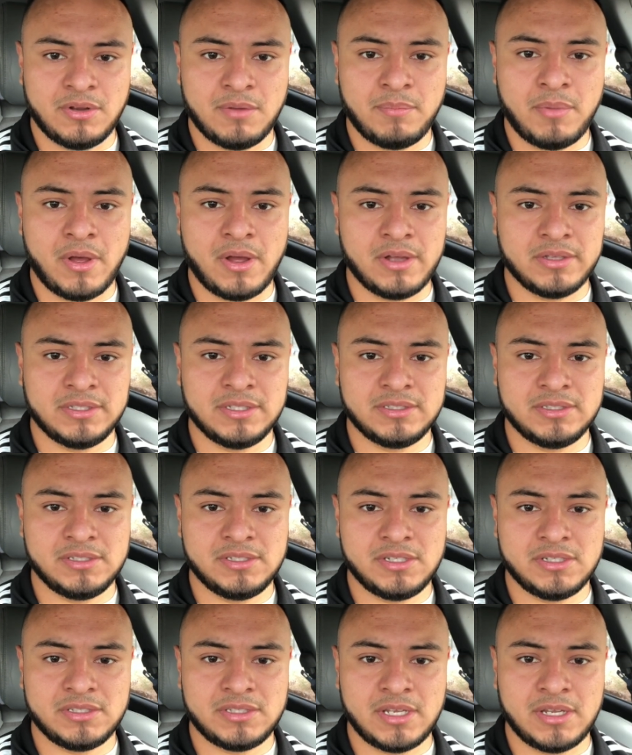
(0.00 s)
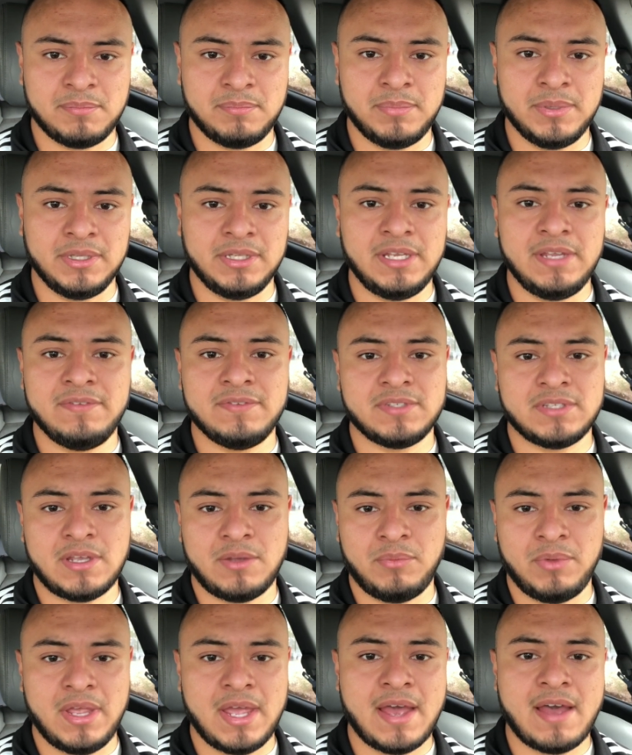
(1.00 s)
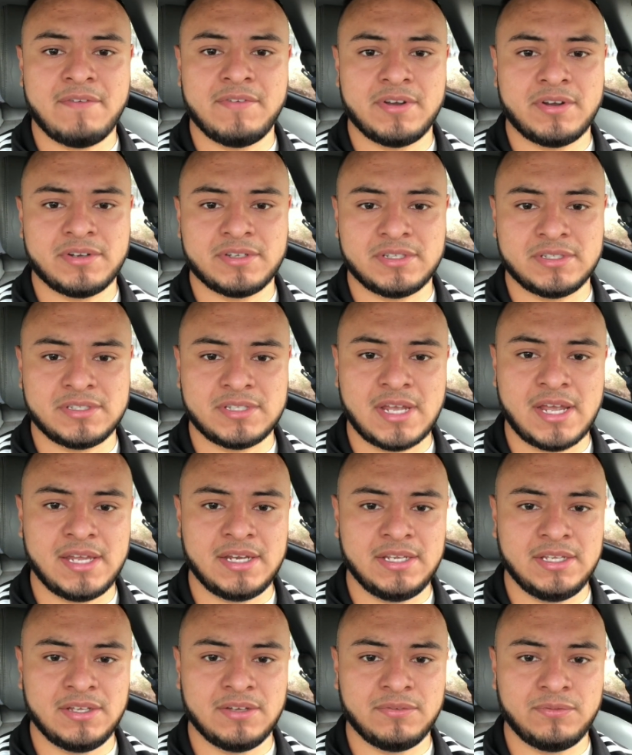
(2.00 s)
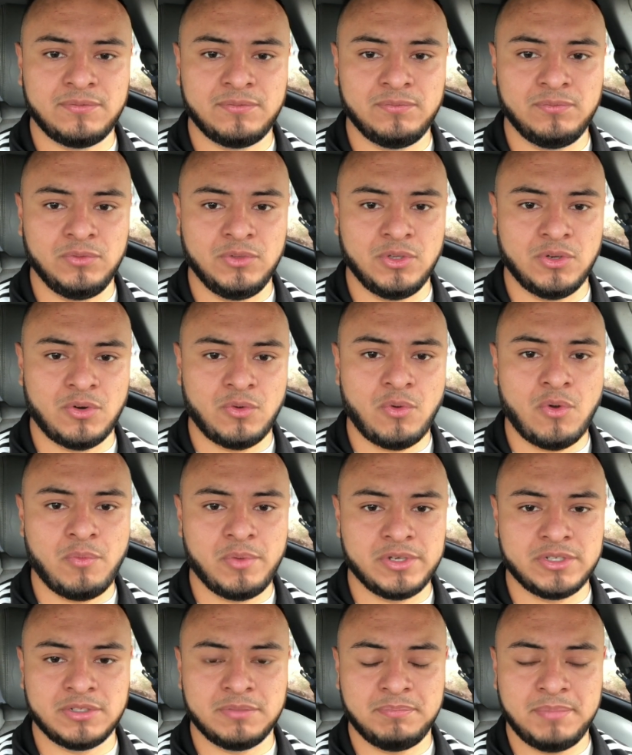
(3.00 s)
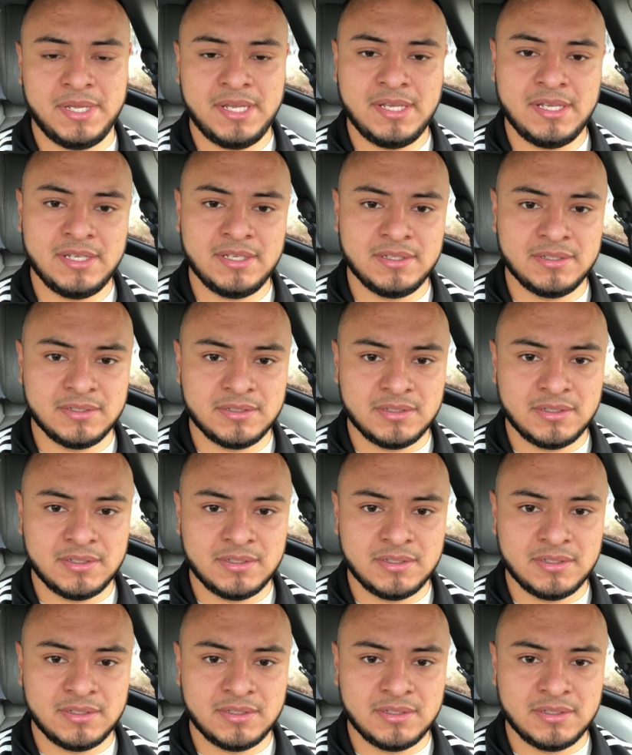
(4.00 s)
Politics is just like beliefs that we have in our society of, what we should be,